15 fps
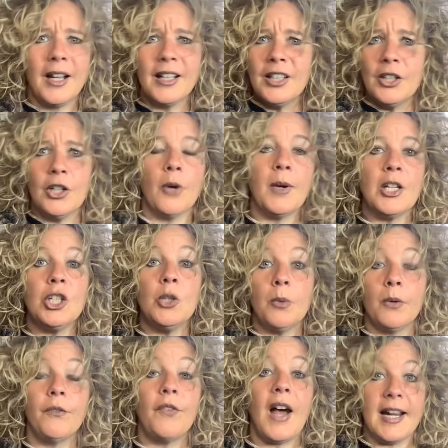you know, and you
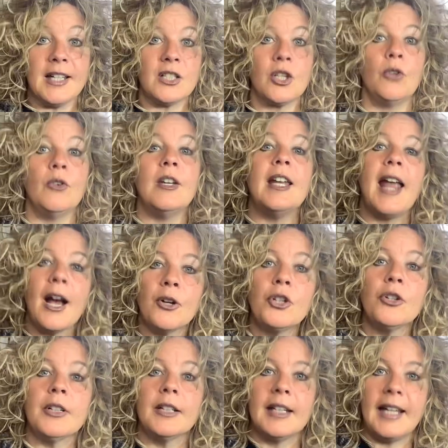would fight. So now
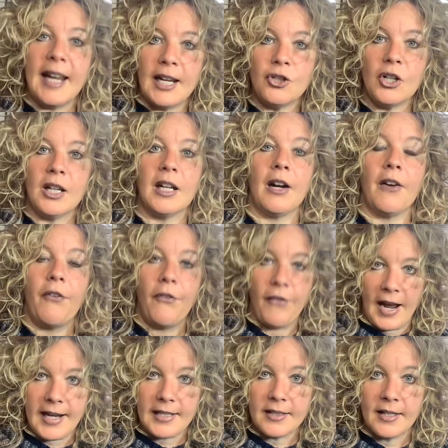you're engaging in a
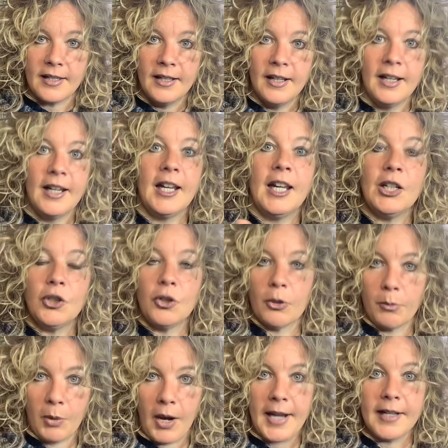fight in your
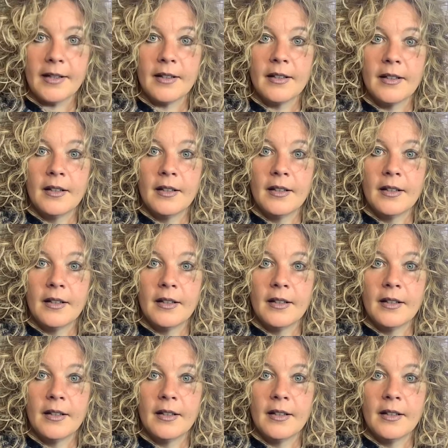brain.